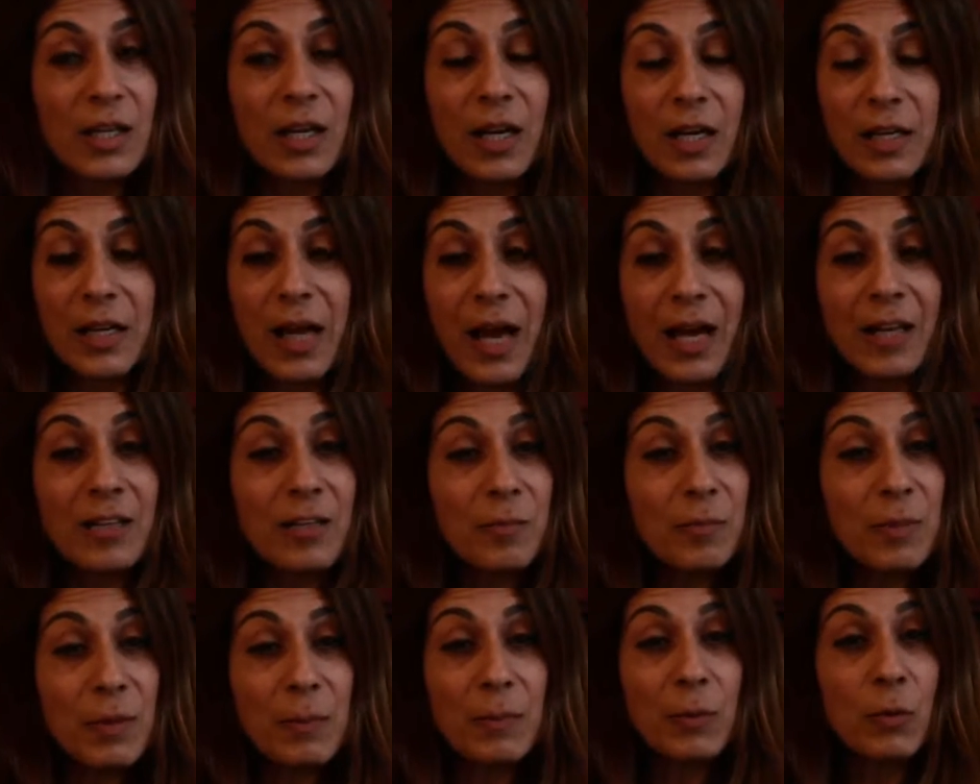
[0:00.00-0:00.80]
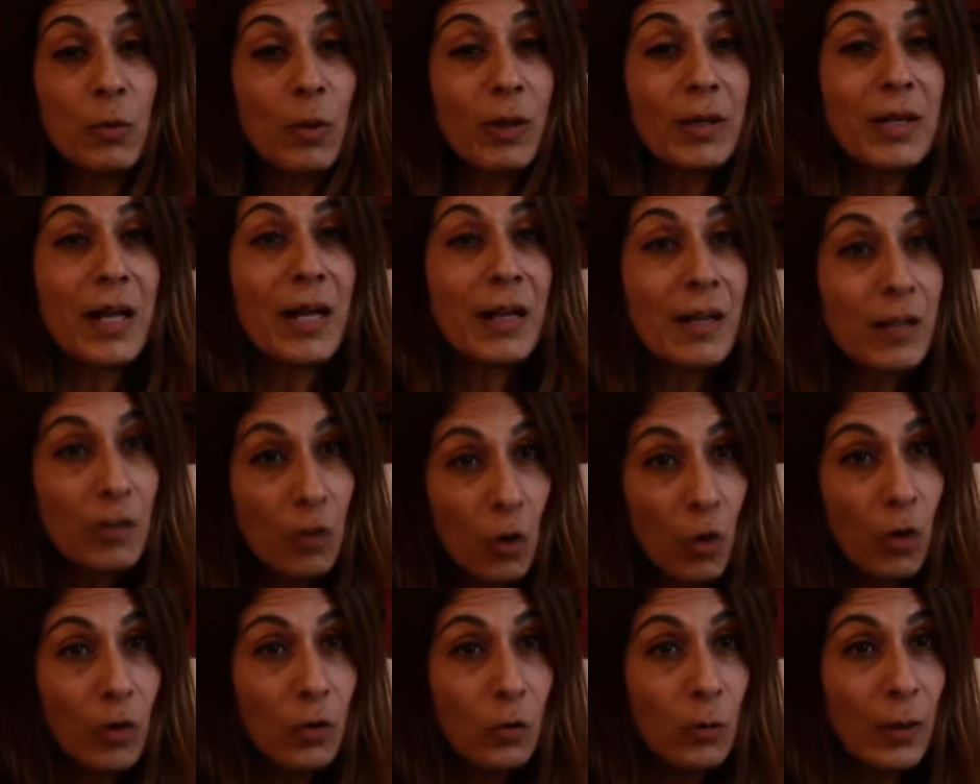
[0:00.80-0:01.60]
and other people who are not at
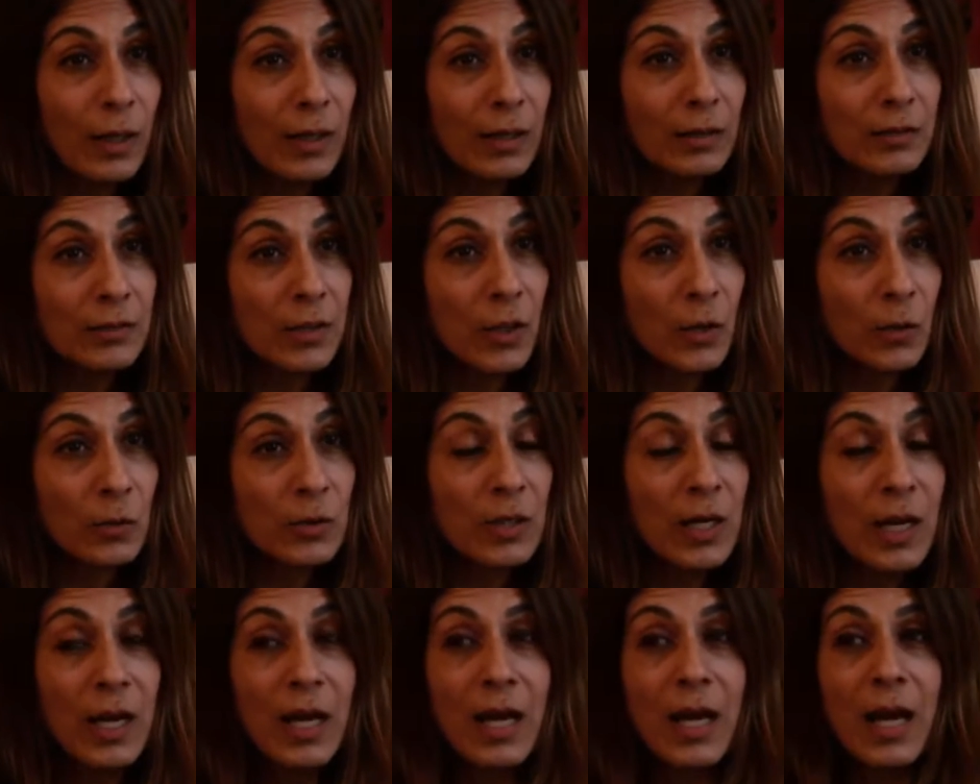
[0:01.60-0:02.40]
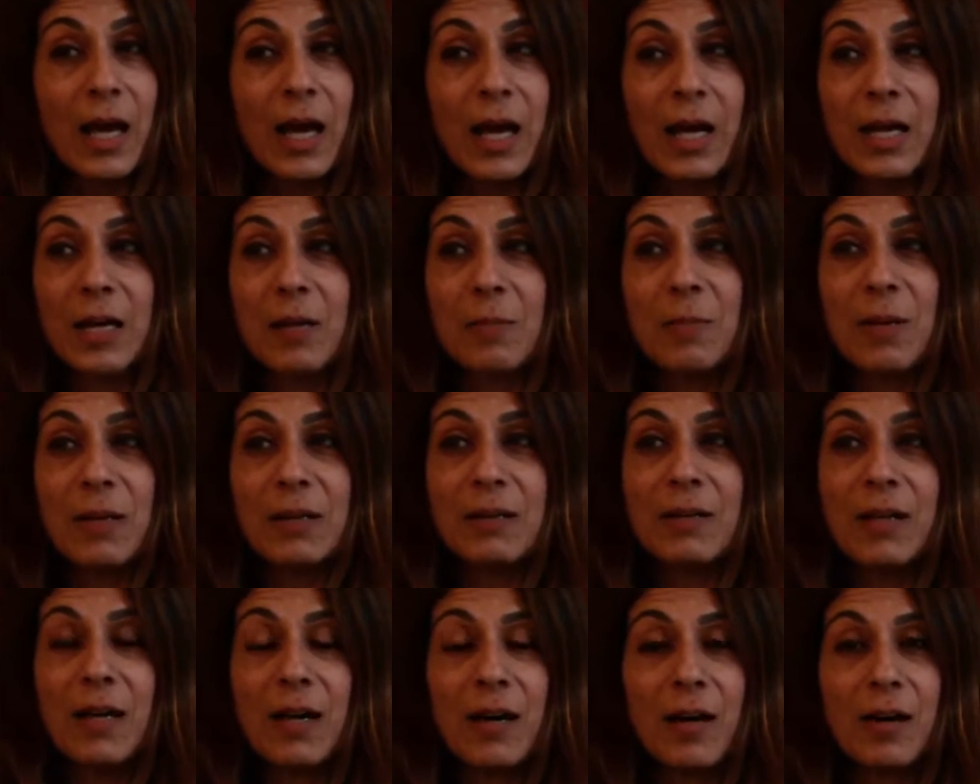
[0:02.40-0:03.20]
all well-known,
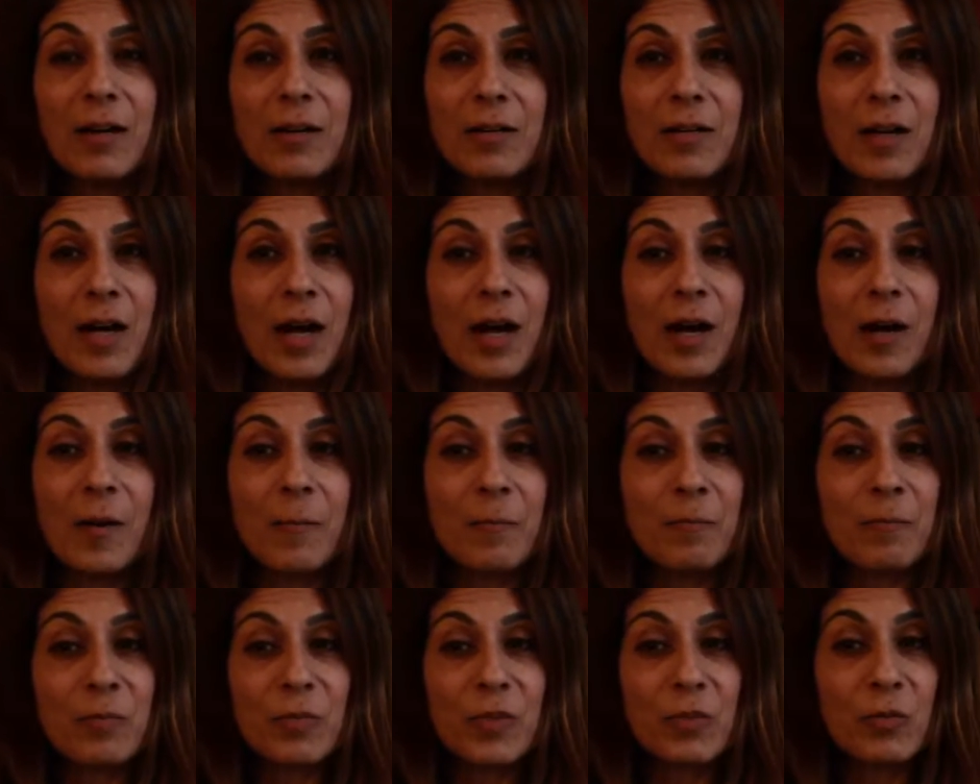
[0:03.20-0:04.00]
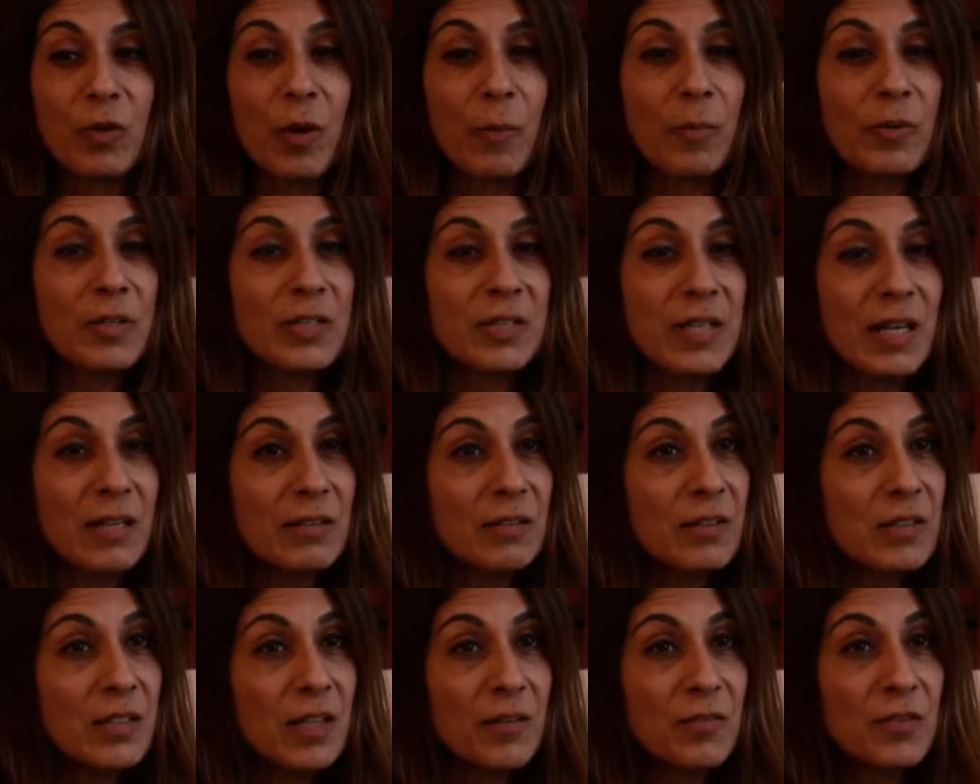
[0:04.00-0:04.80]
but they are
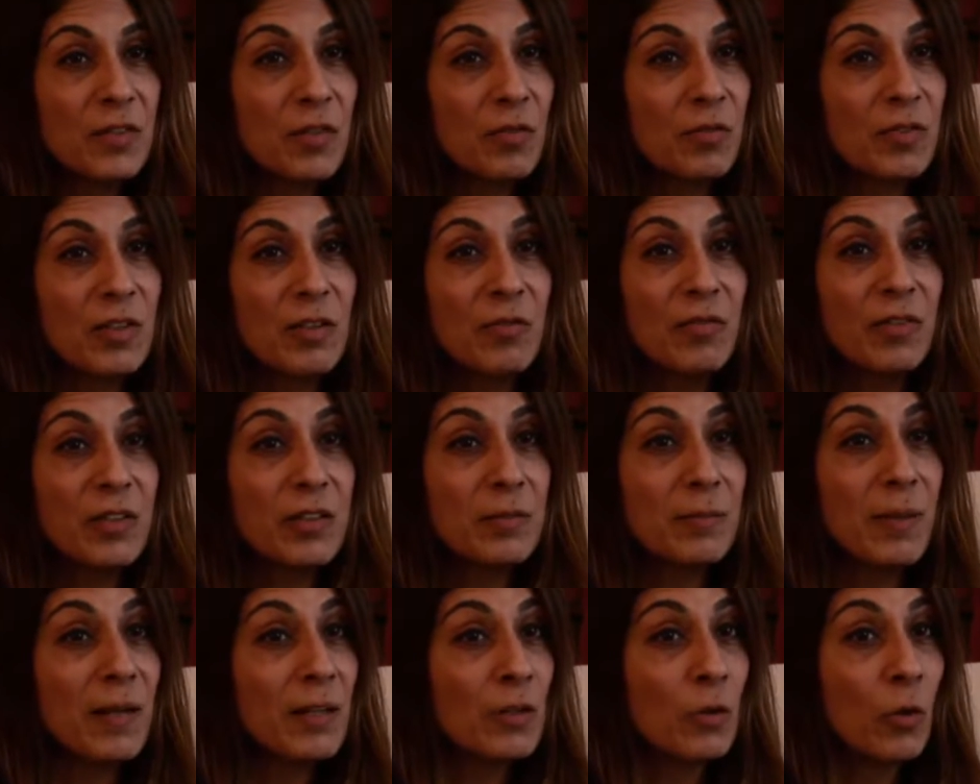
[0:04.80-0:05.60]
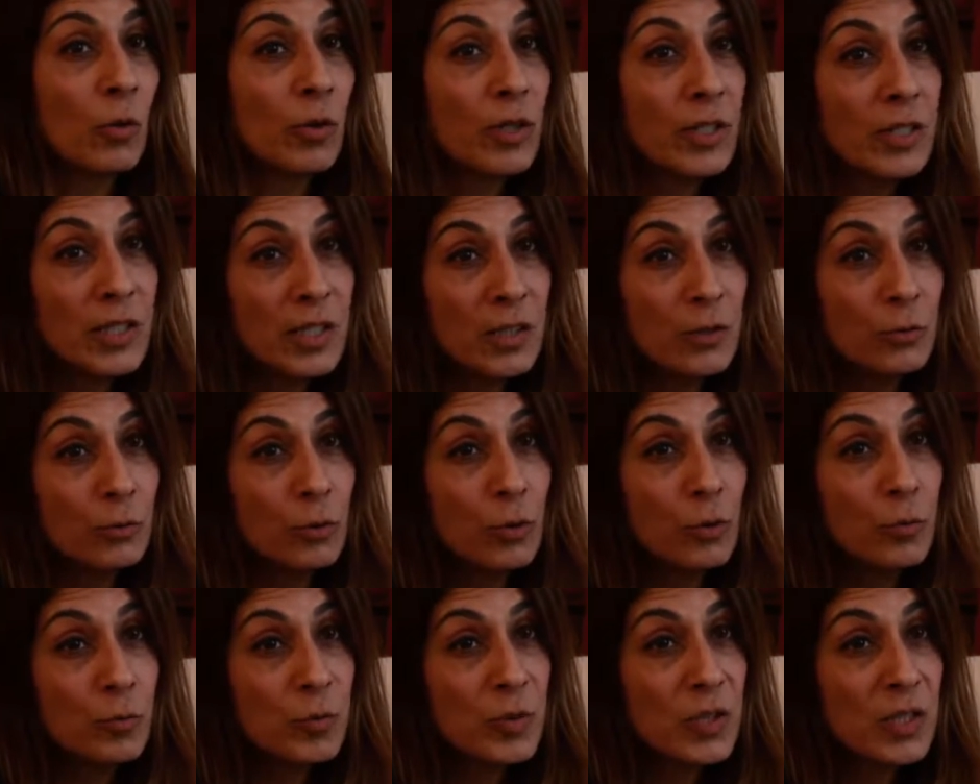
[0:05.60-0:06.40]
representatives of different minority
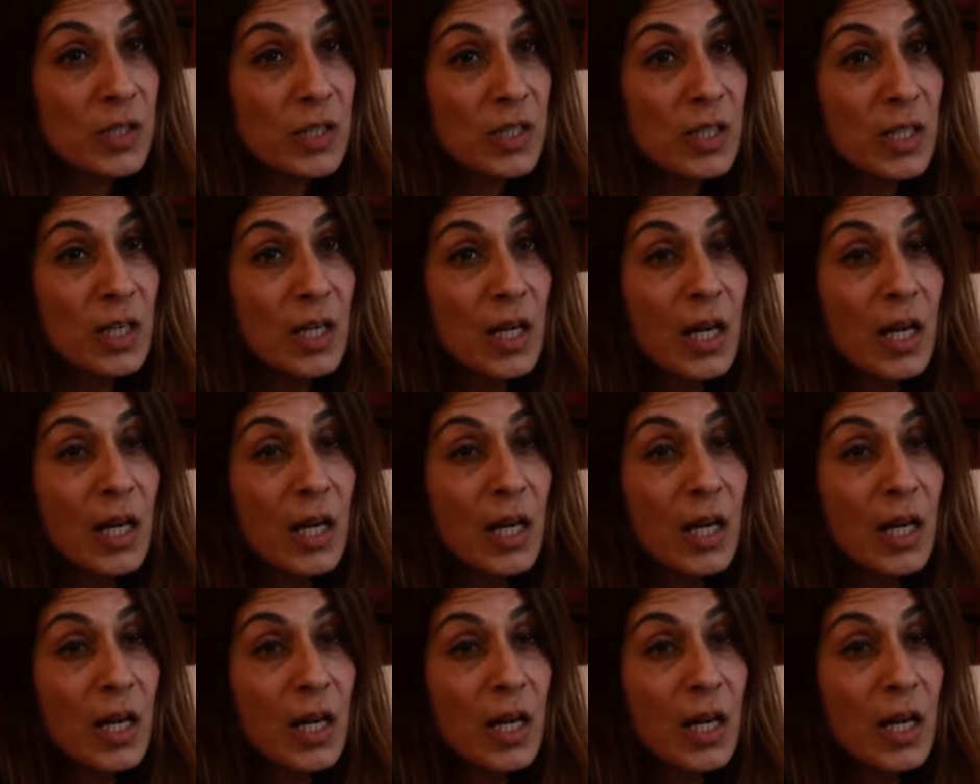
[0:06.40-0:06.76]
groups.